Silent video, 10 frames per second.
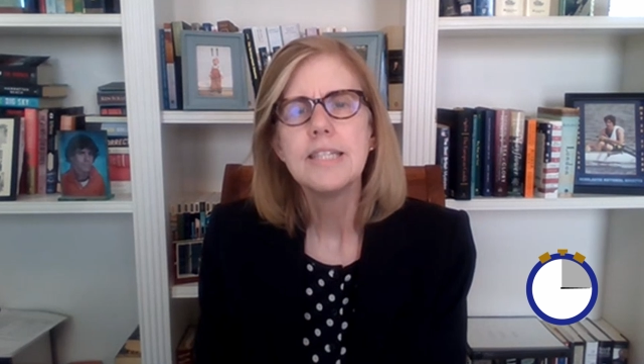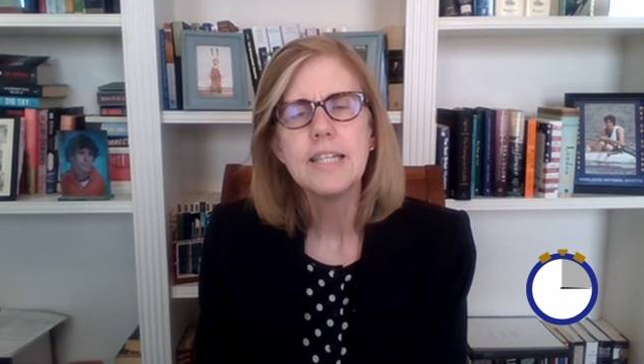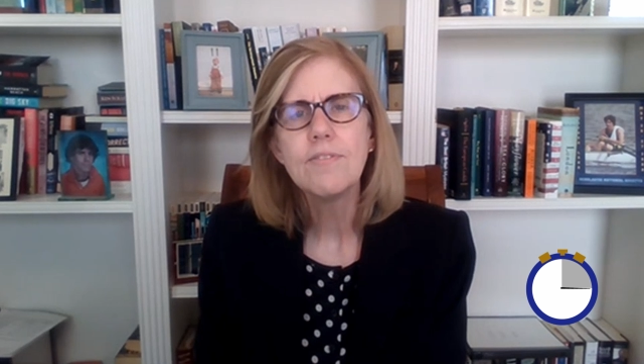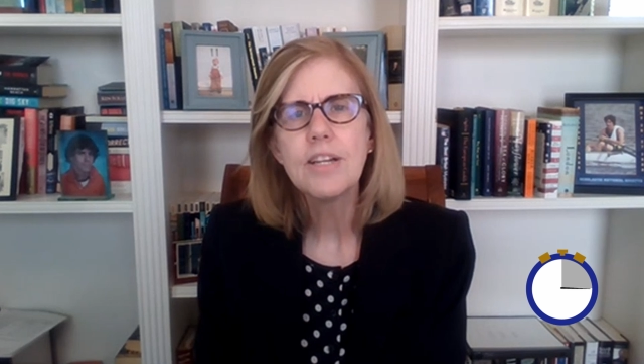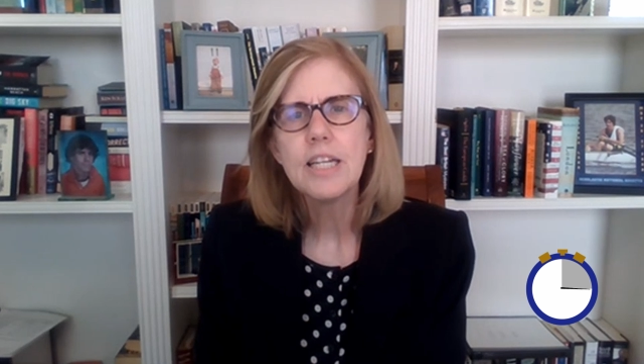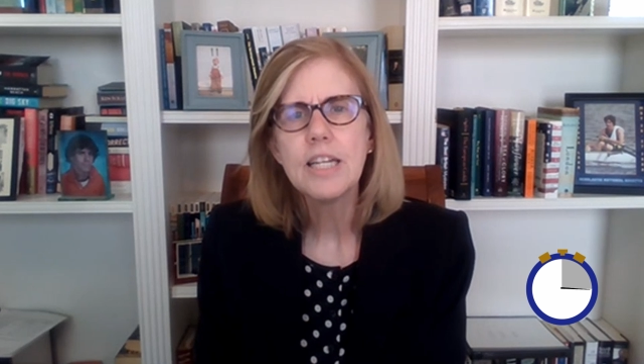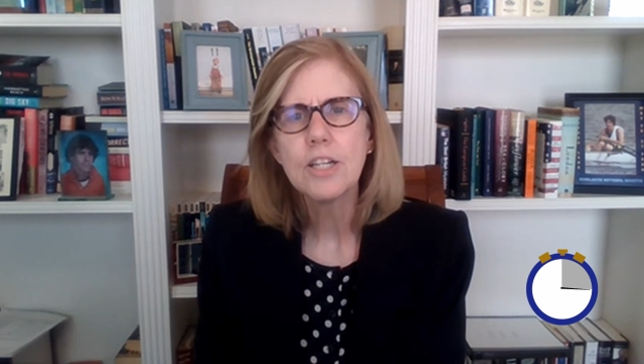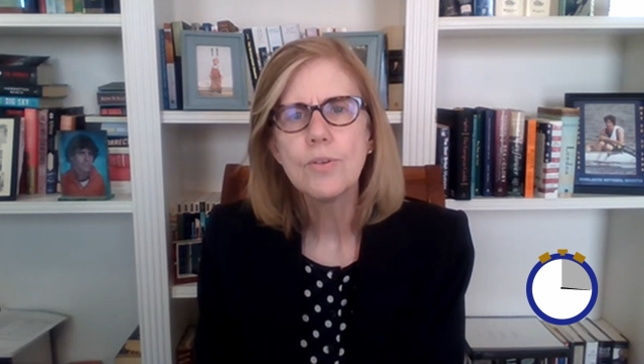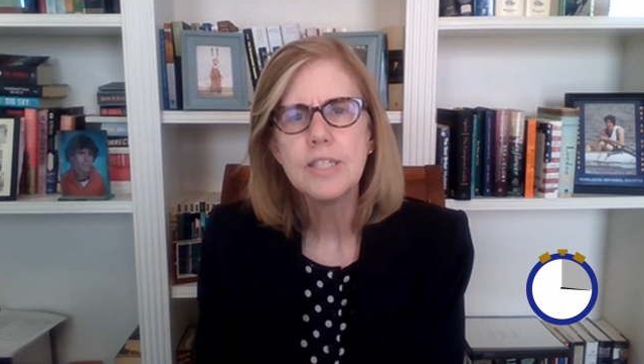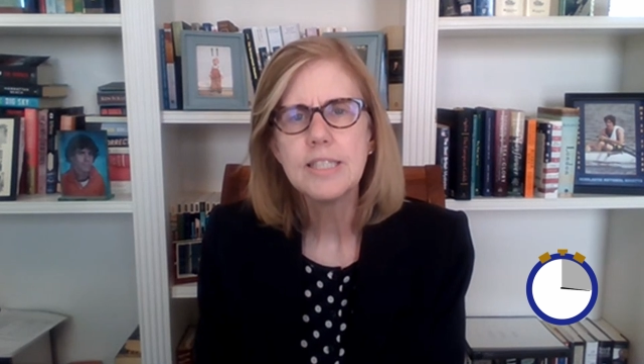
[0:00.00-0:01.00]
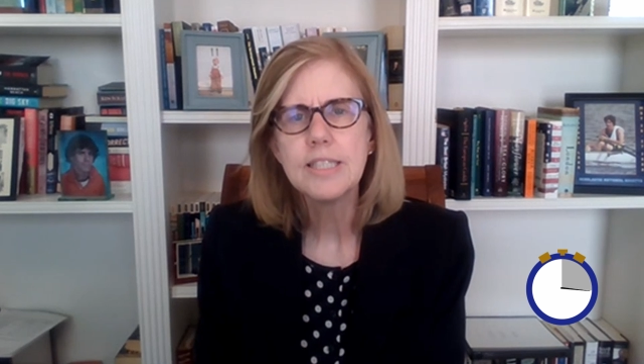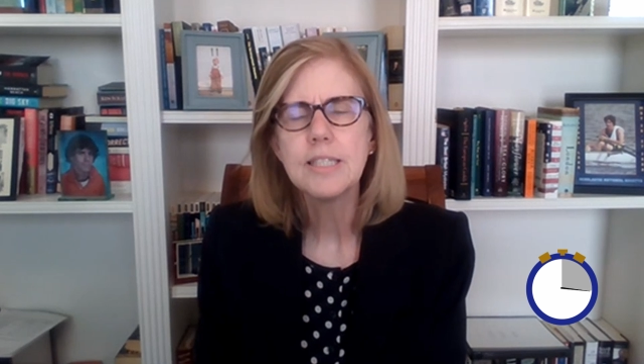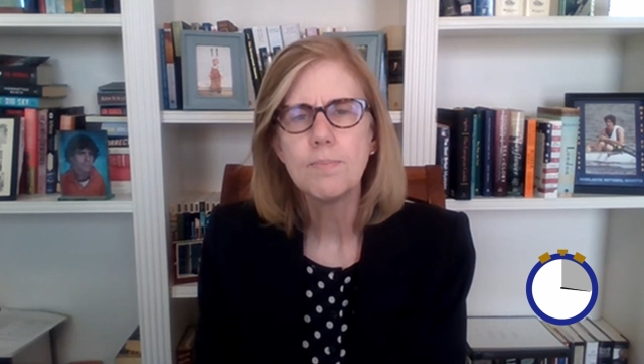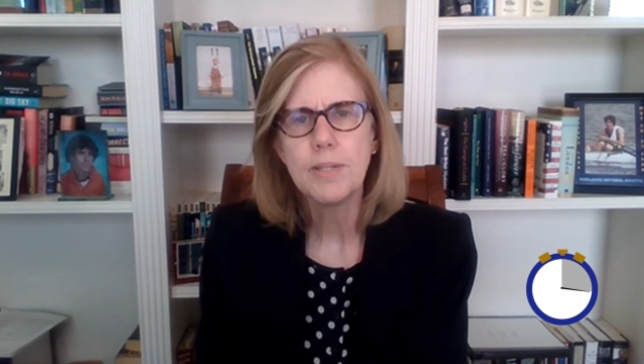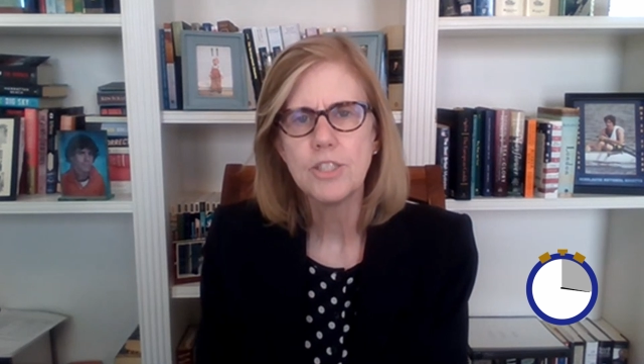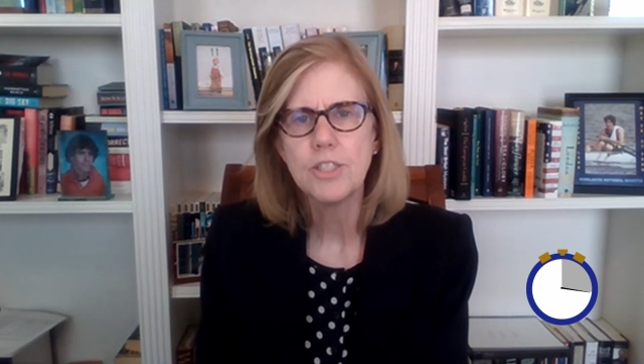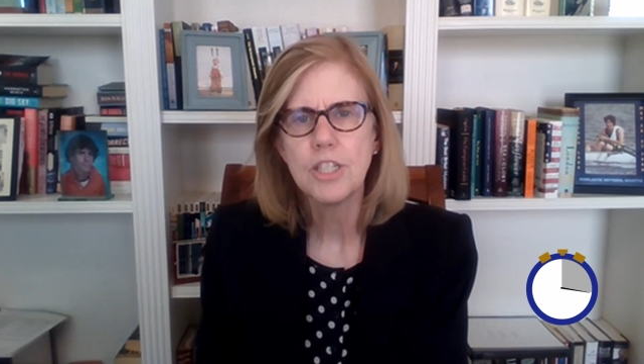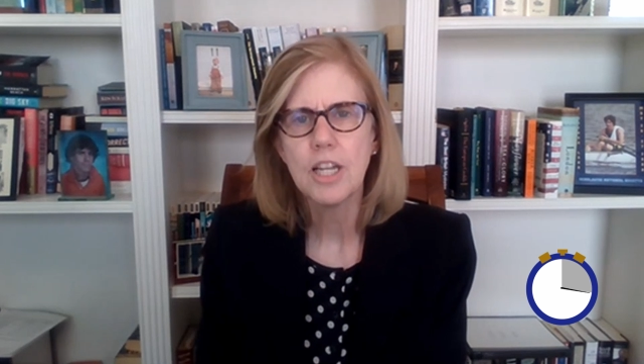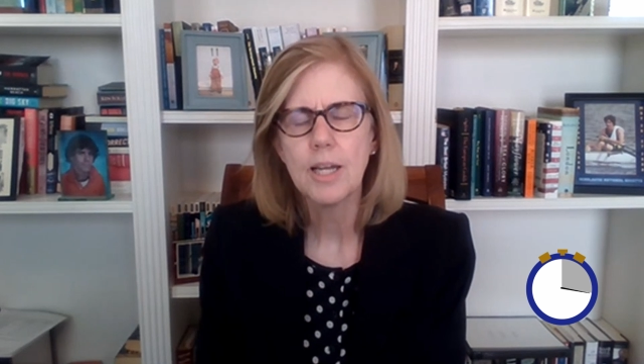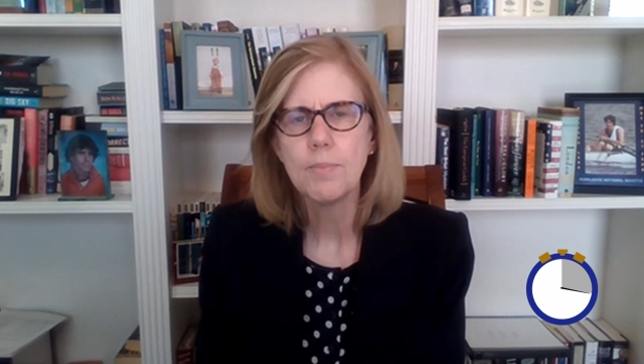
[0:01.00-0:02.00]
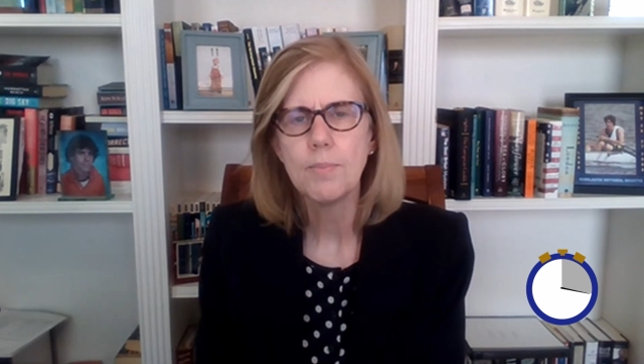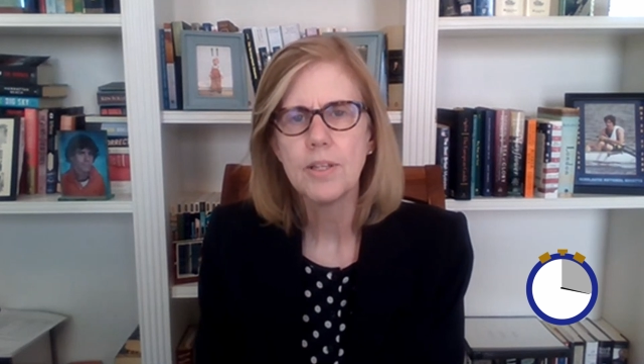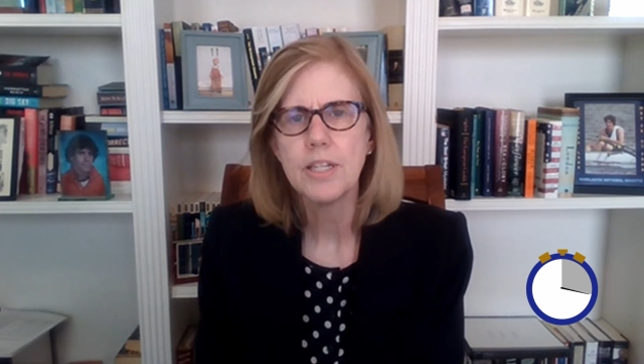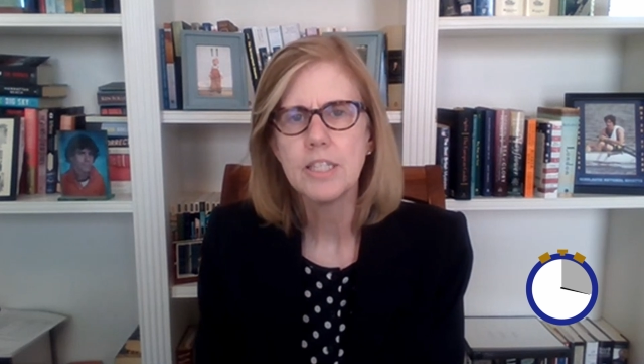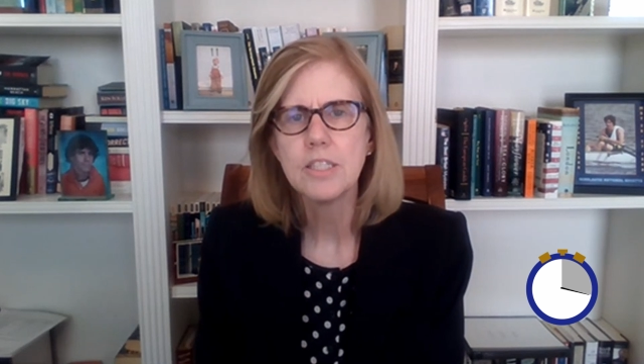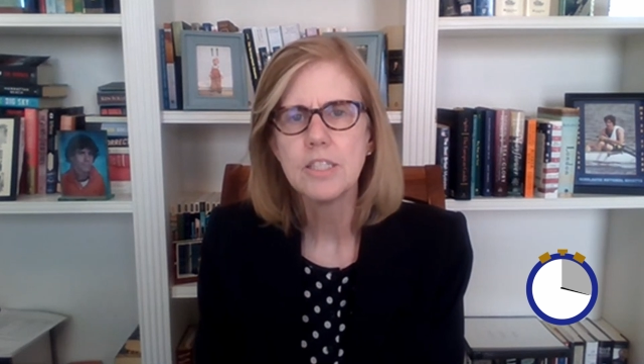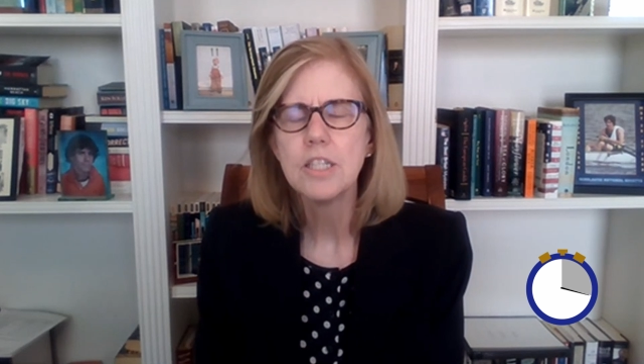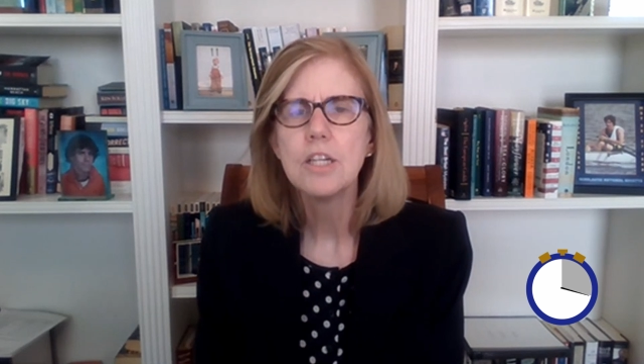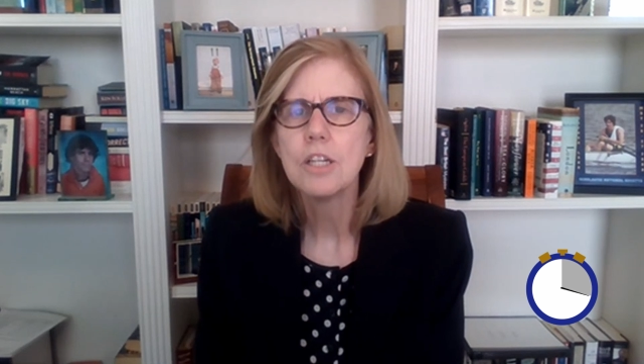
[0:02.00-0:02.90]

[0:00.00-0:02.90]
Significant increases in pension liabilities,